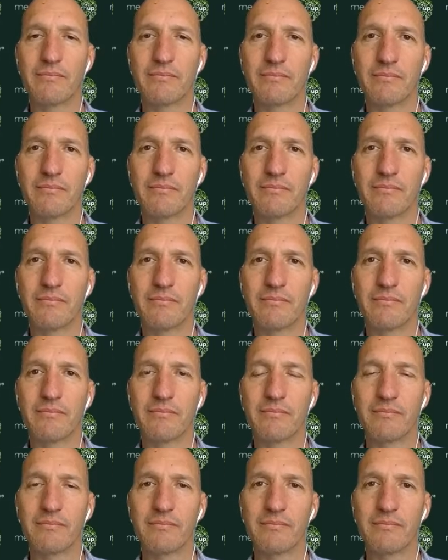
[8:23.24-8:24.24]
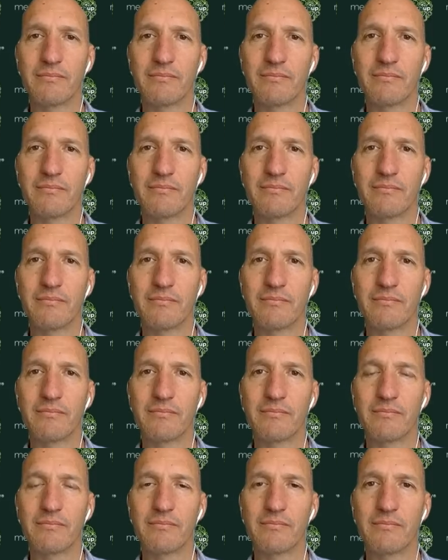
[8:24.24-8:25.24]

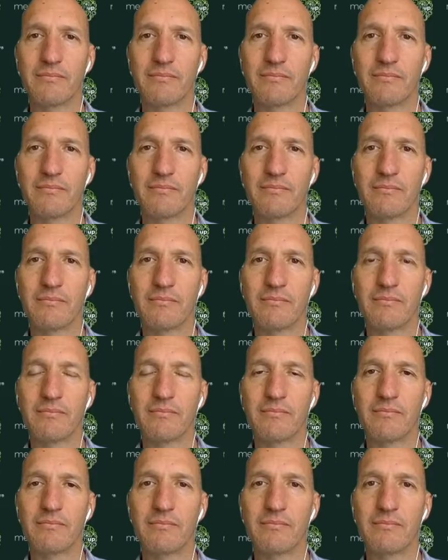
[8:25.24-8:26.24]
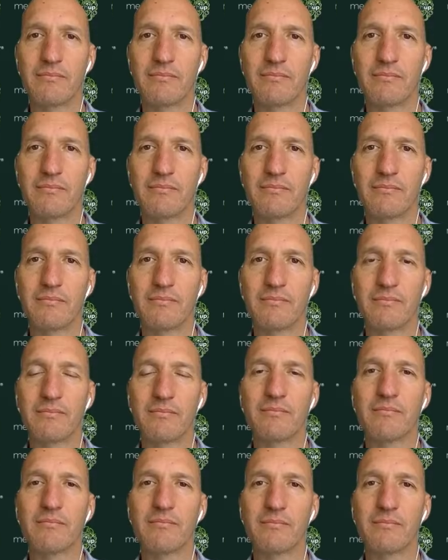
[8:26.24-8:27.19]
No words are spoken by the person on screen.